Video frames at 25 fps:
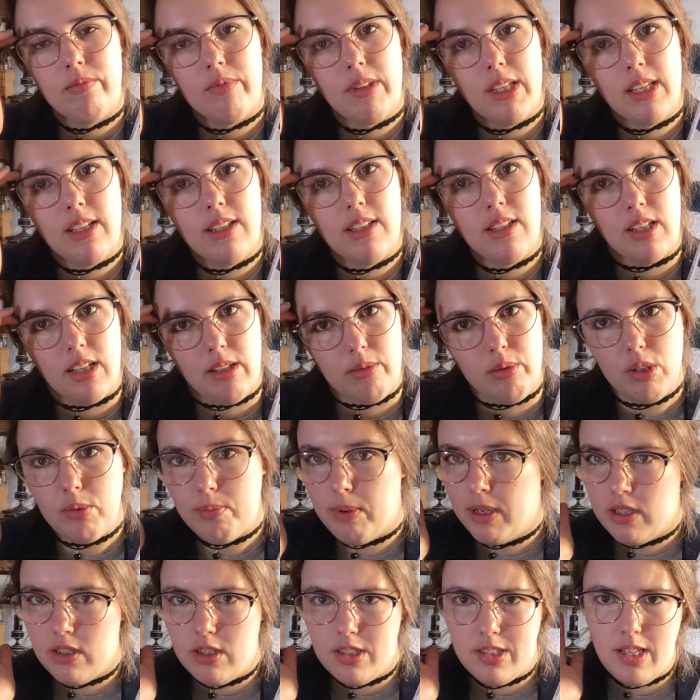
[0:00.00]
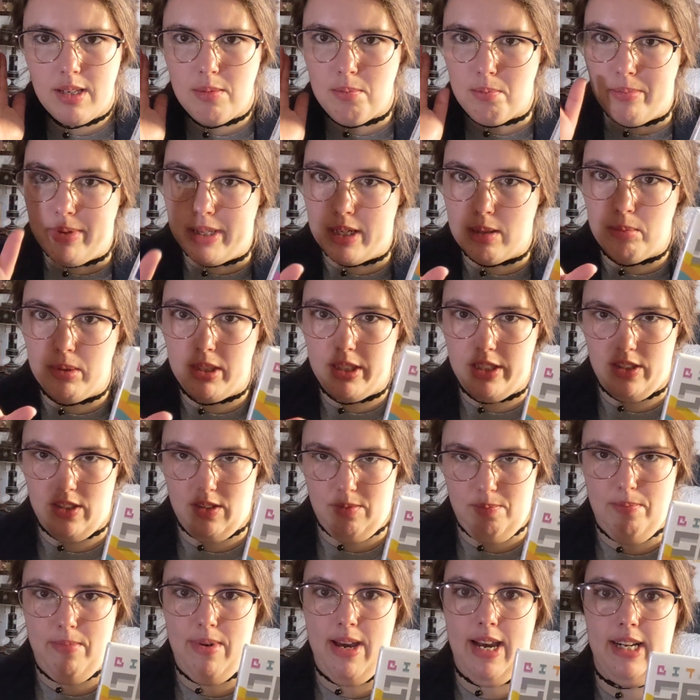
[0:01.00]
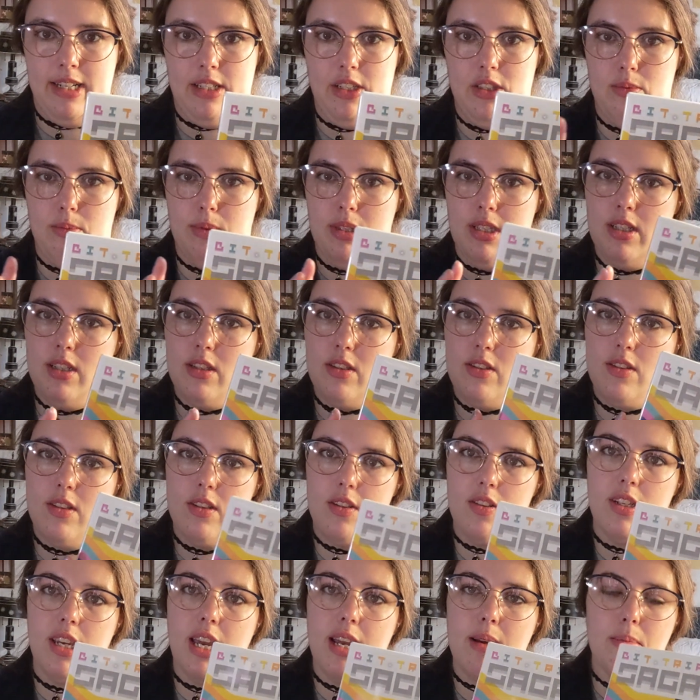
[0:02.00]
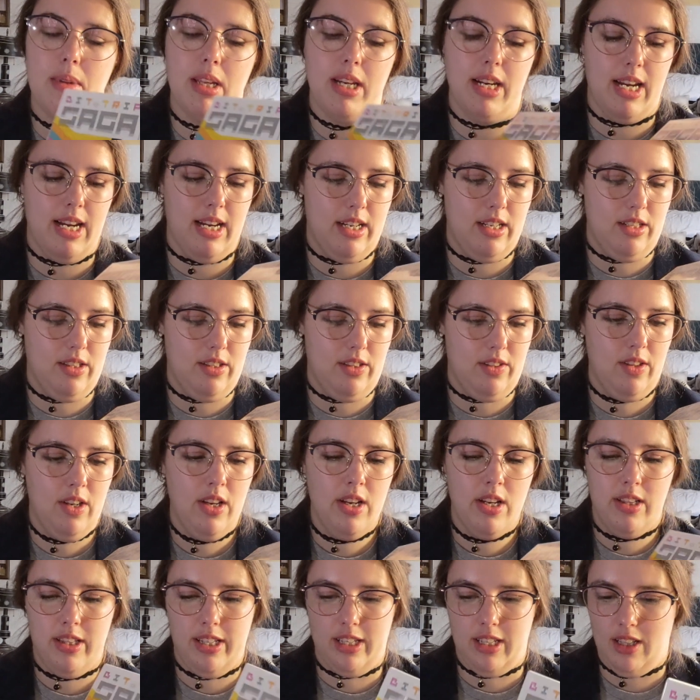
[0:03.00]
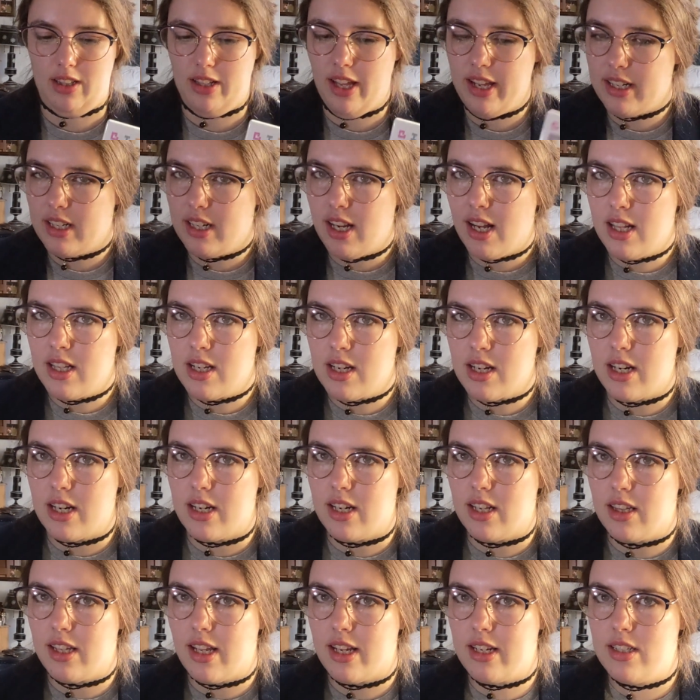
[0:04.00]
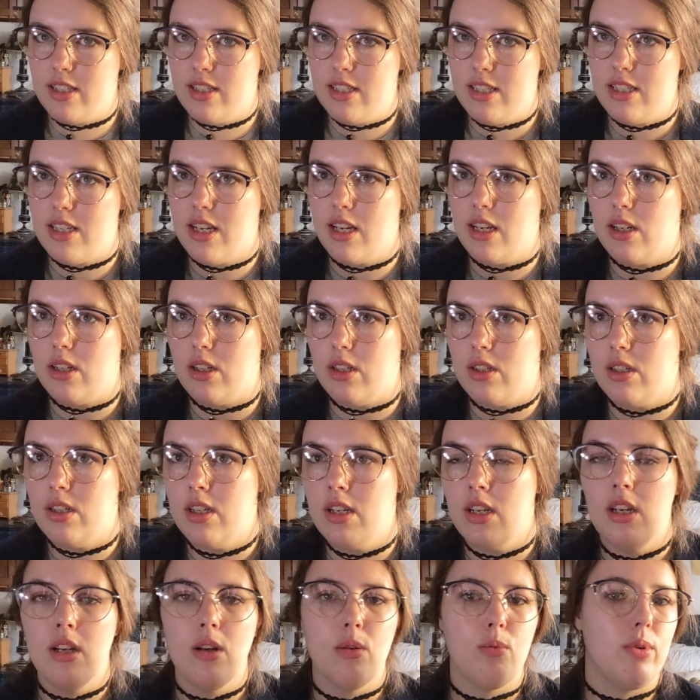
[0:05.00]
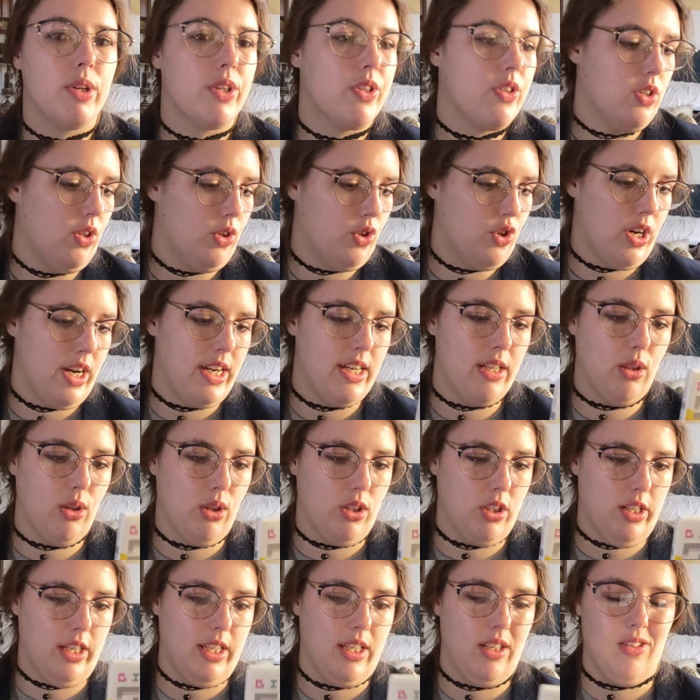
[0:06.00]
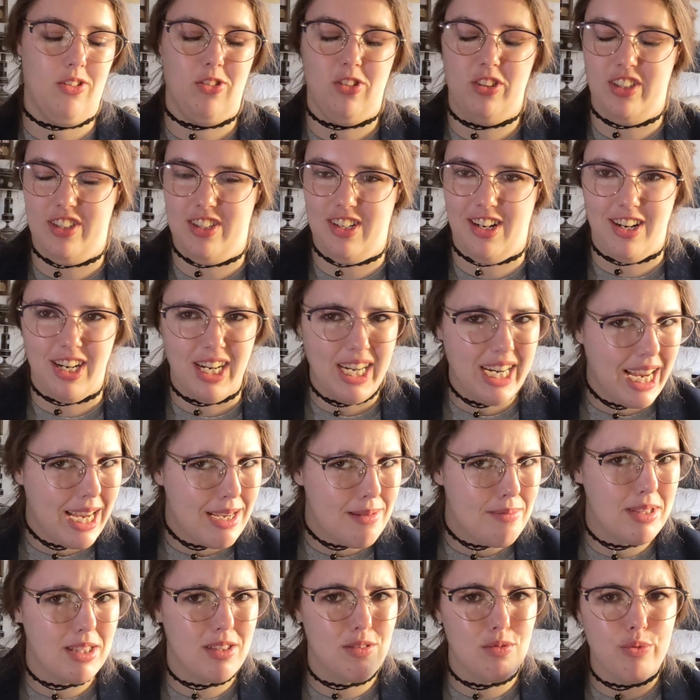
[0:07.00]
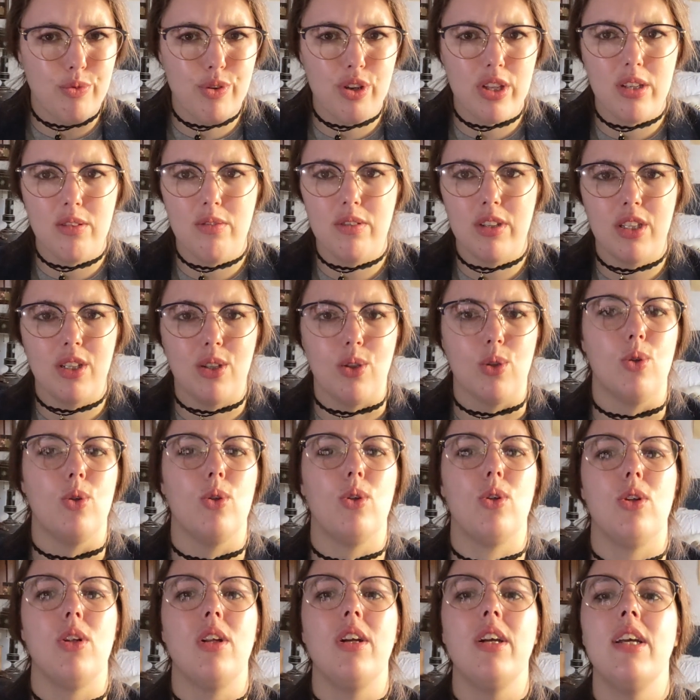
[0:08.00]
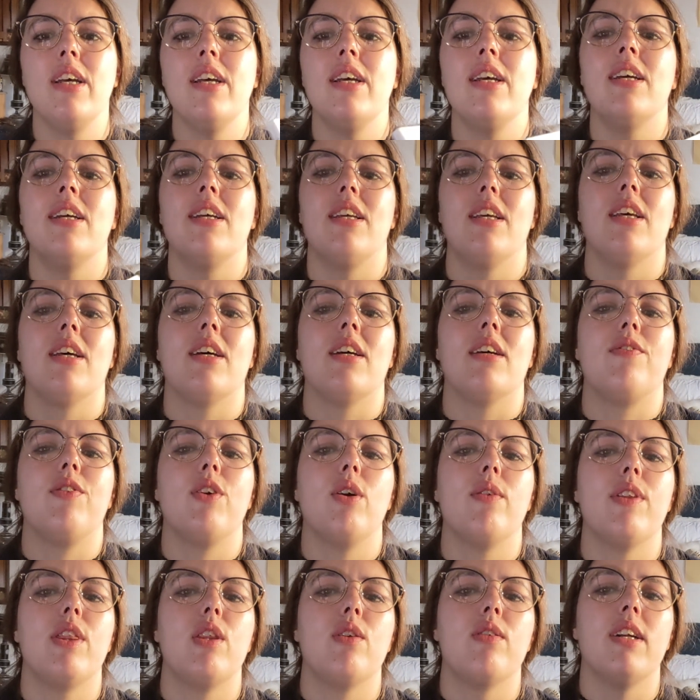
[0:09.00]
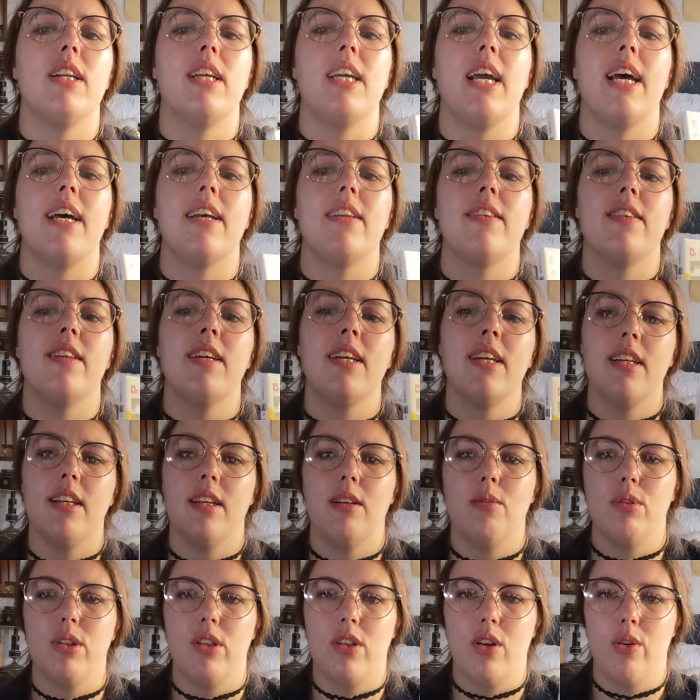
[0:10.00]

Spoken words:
I was about to say minimalist maximalist. It's a game that has like a lot of color and a lot of detail while still trying to look like an old Atari game. It's really, really cool. If you have a 3DS, it was